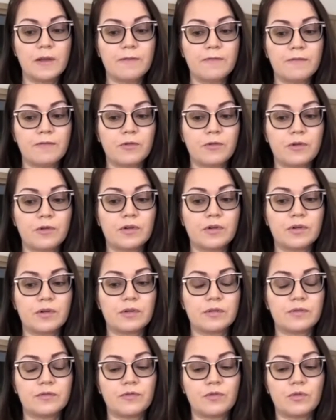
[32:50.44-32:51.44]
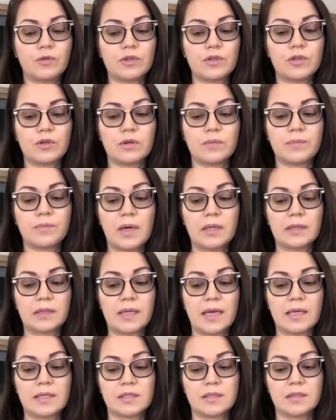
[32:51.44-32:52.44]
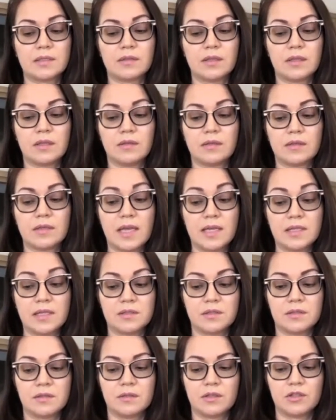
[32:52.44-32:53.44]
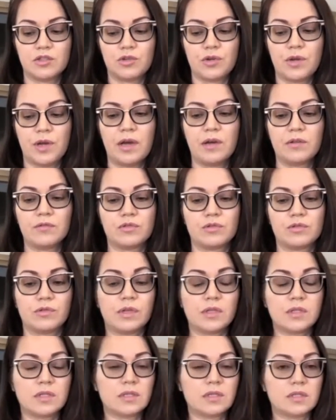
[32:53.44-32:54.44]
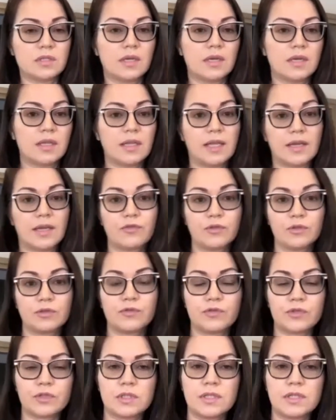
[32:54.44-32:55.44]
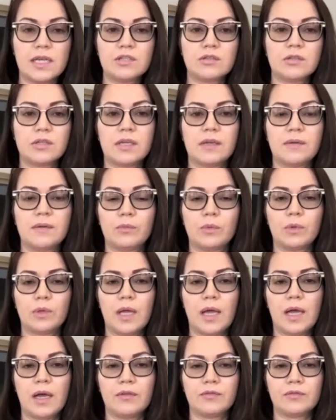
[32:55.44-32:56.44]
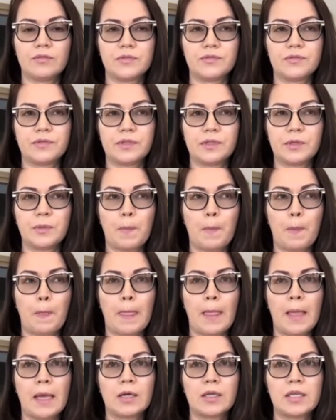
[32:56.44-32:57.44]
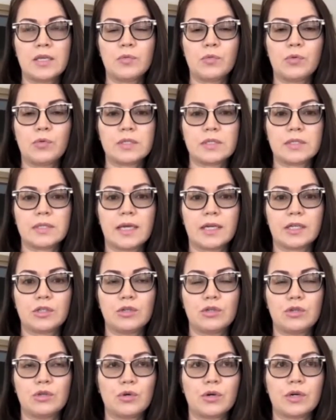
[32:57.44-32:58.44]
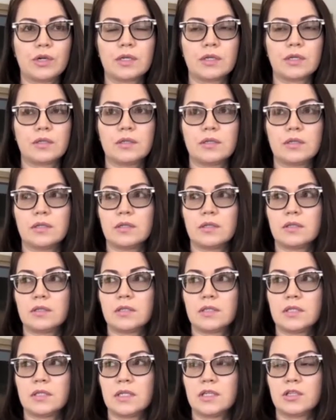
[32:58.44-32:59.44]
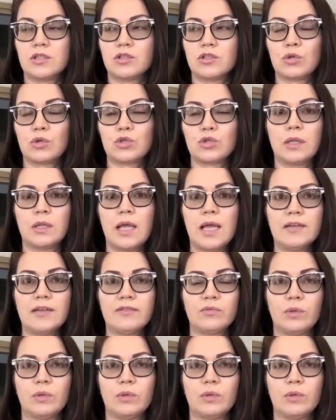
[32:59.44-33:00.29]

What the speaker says: for your podcast and the guests that you have. So this is like for today we'll have different keywords, like New York City social life. We'll